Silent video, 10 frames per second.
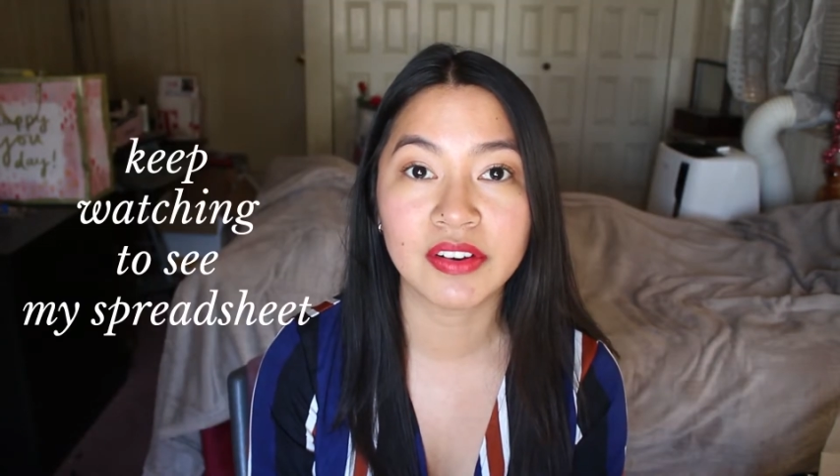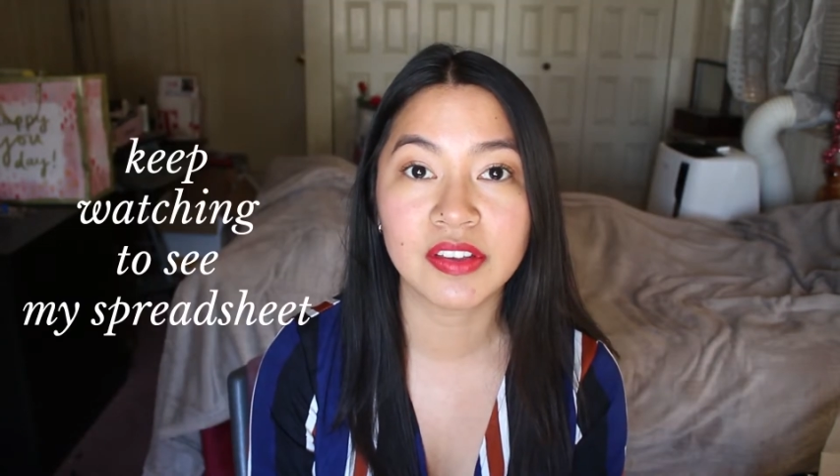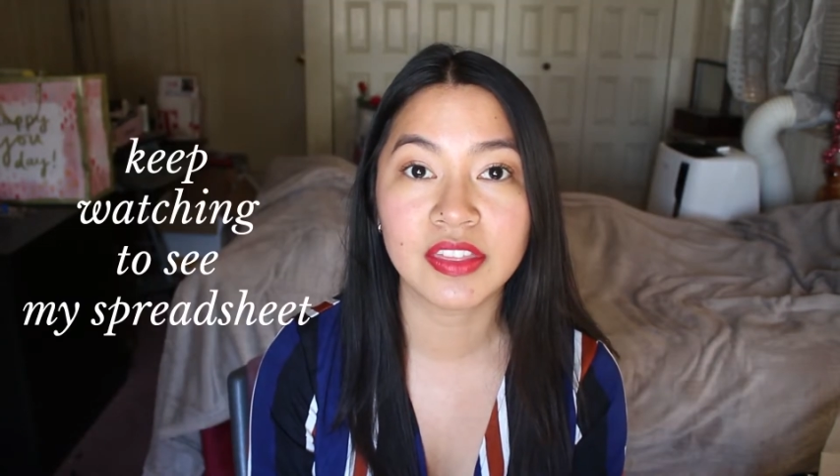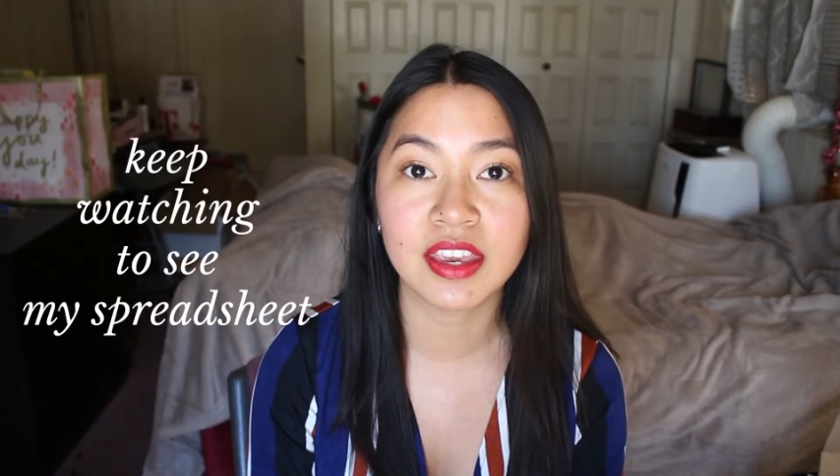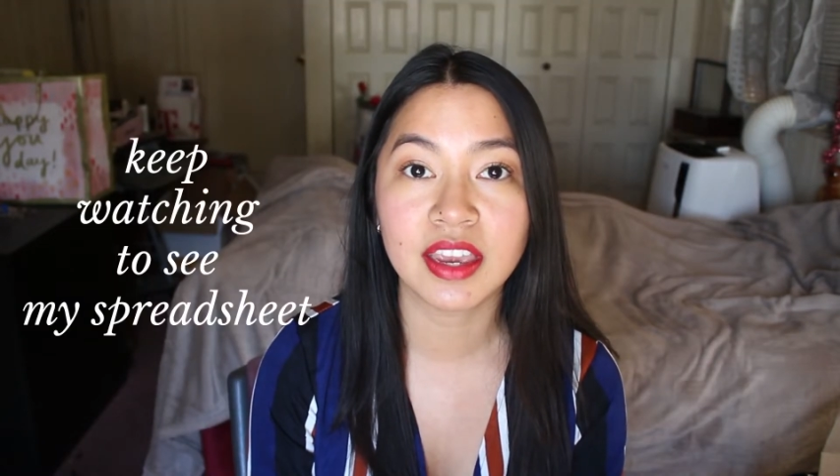
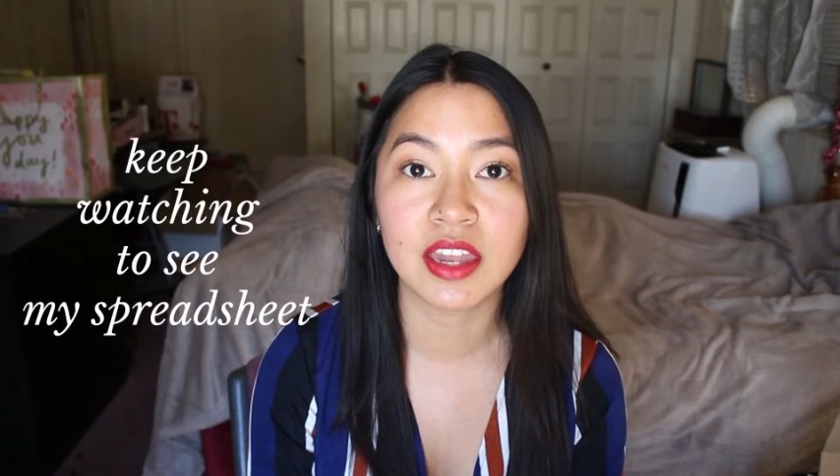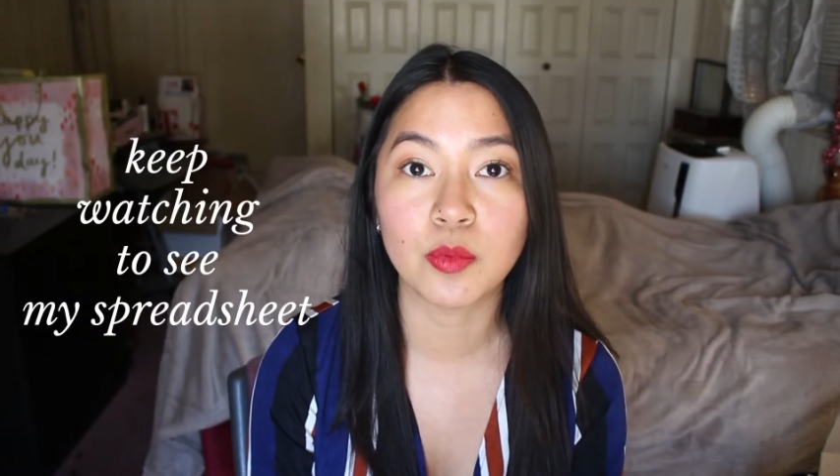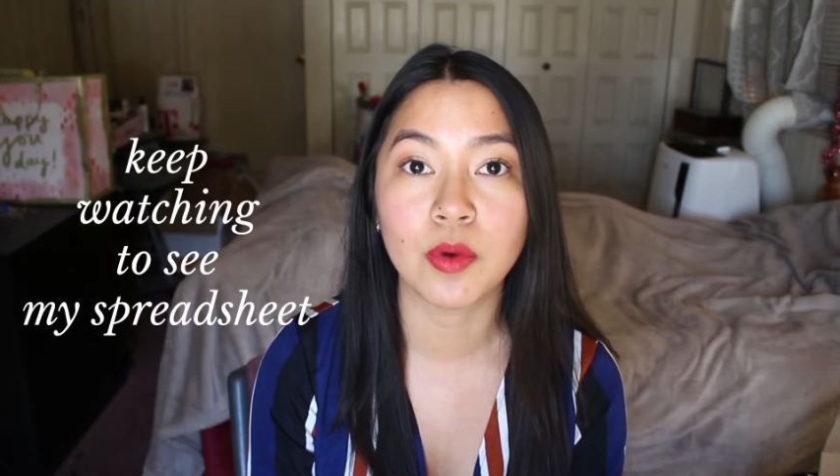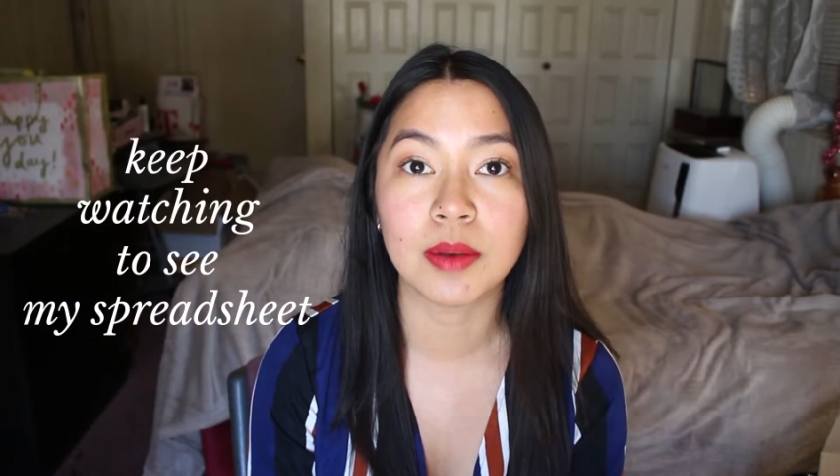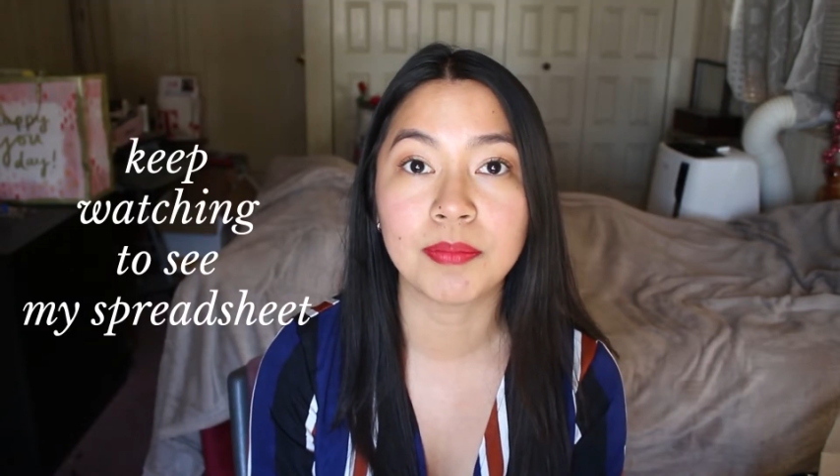everything in
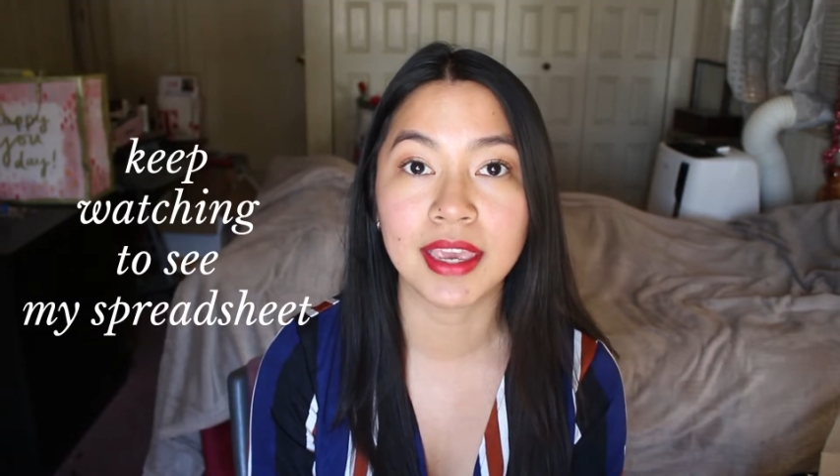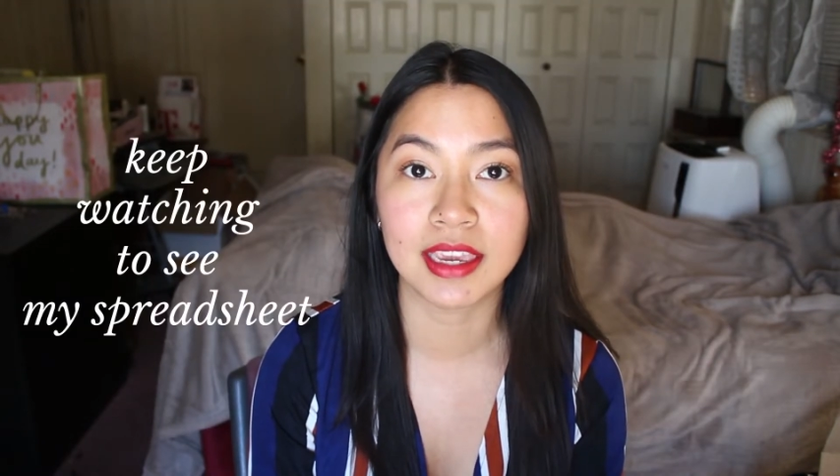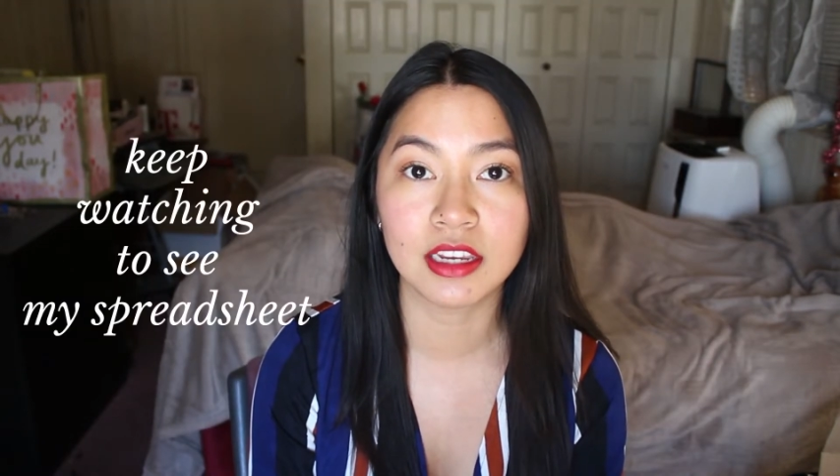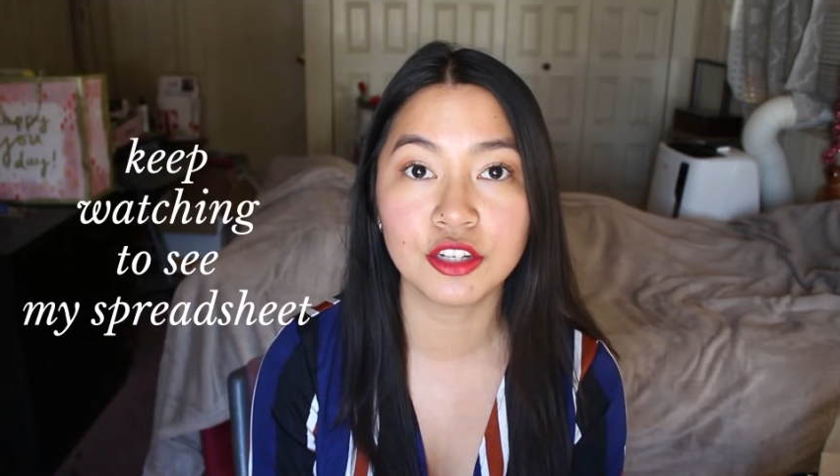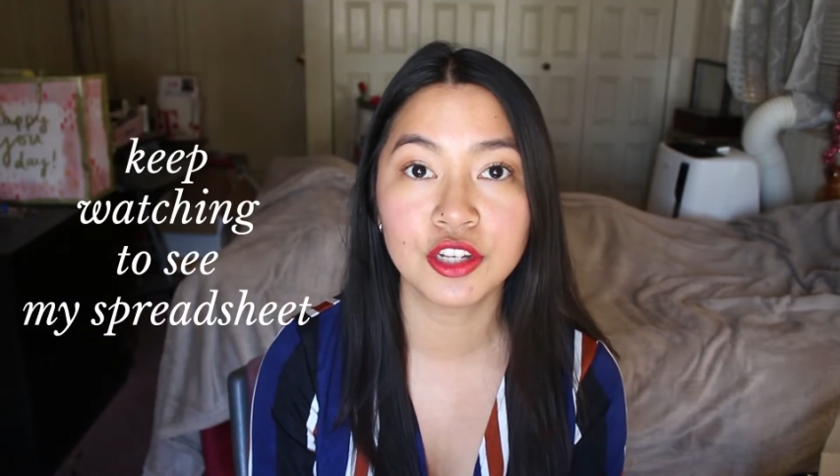one
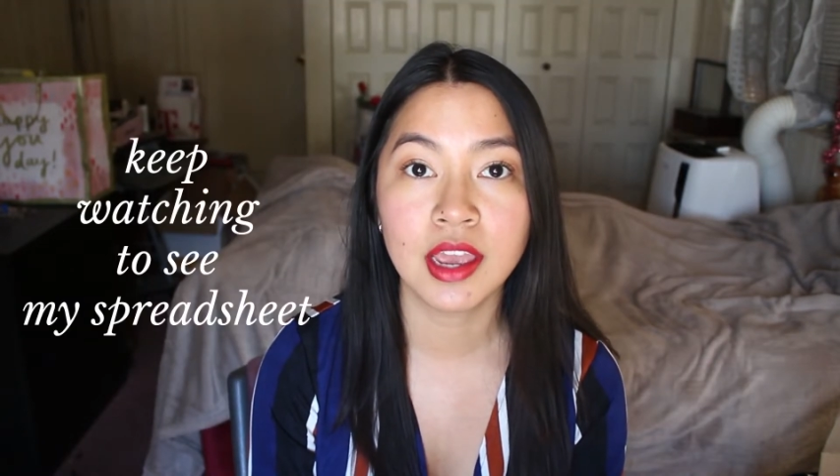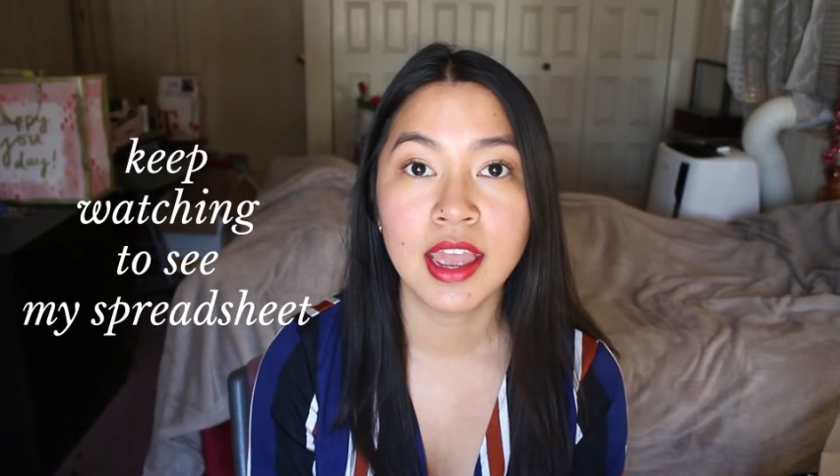page.